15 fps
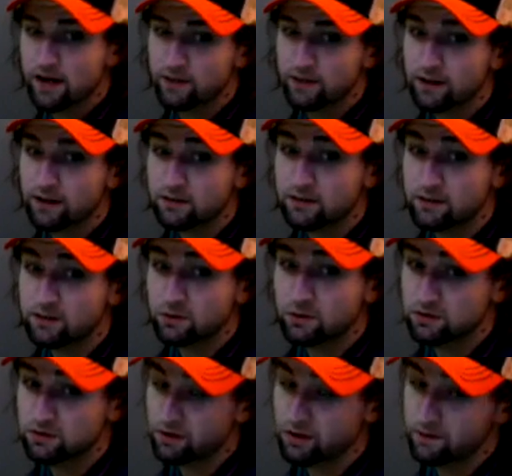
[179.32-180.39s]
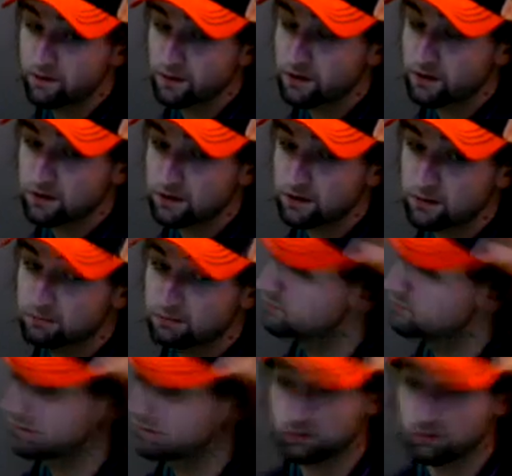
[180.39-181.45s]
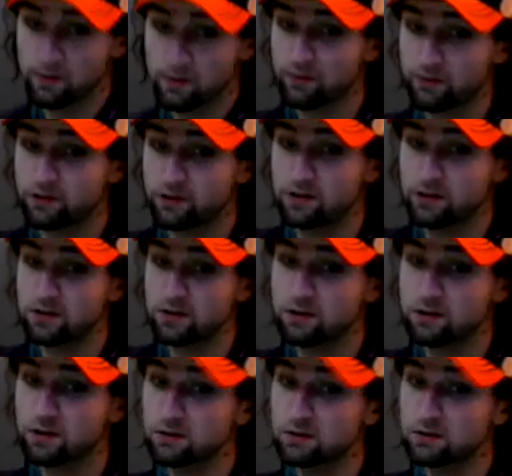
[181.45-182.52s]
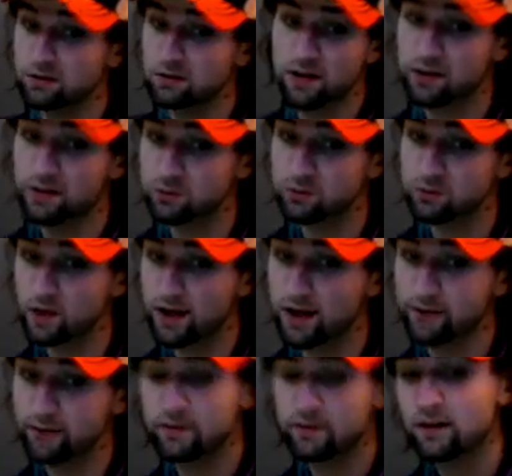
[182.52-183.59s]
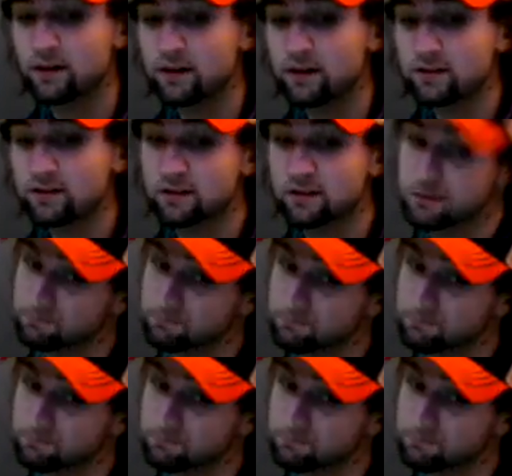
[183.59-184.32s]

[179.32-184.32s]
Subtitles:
of x equals 0 first, just remember on the unit circle, sine's your y. So